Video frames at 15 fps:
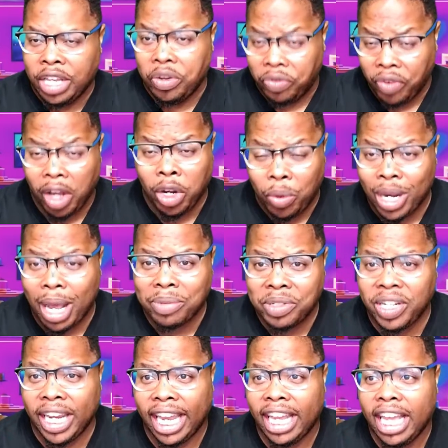follow what I'm
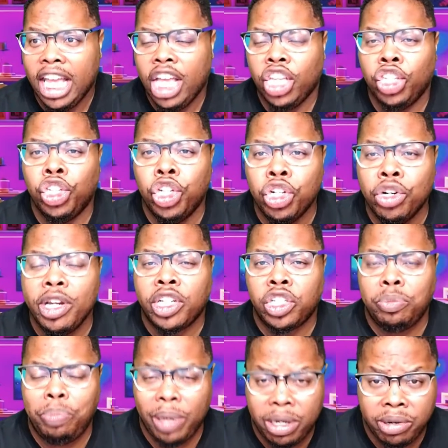saying? You're
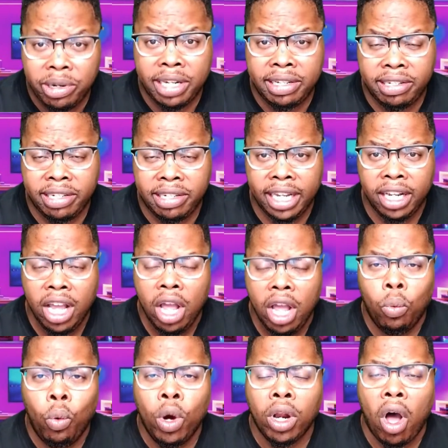experiencing
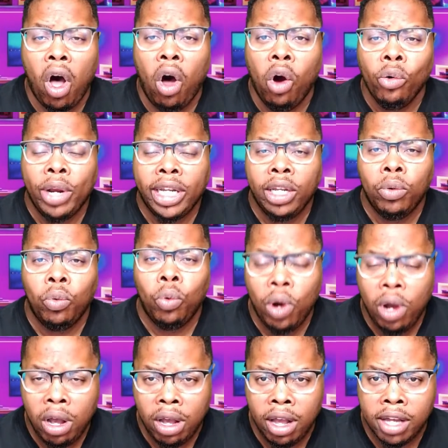what already
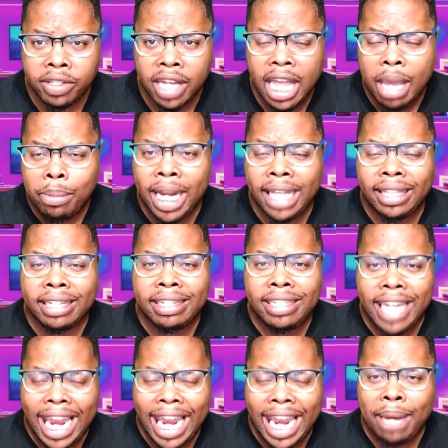was, but at the
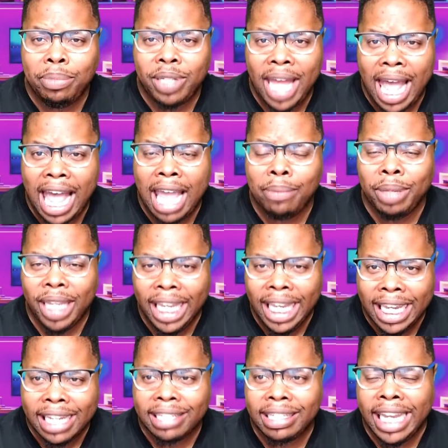same time
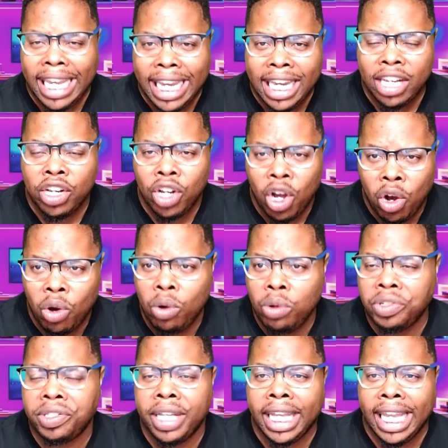is. He
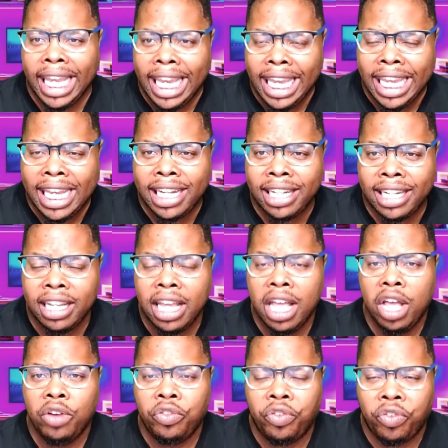knows the end
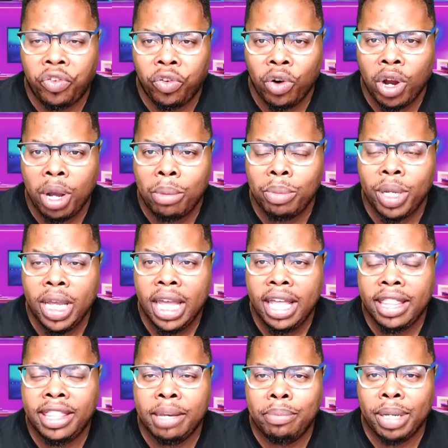from
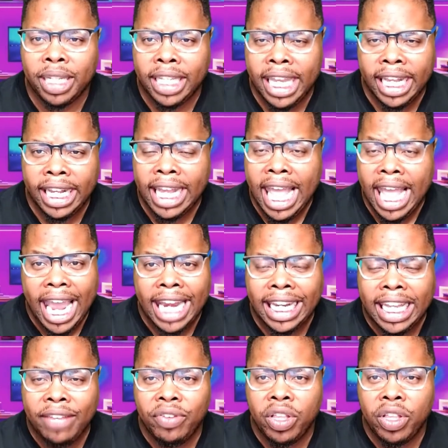the beginning. And
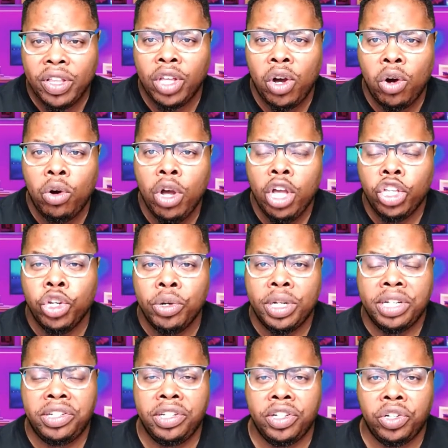even though you're in
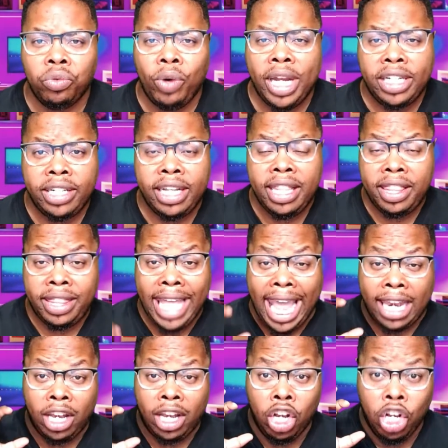a situation
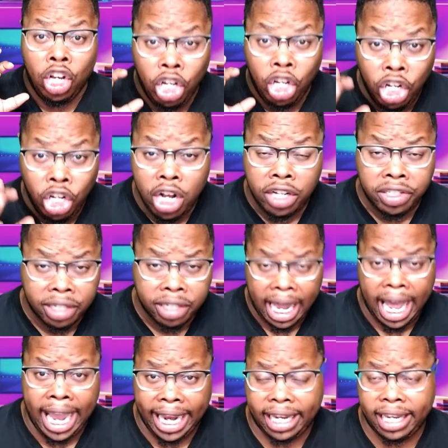that looks like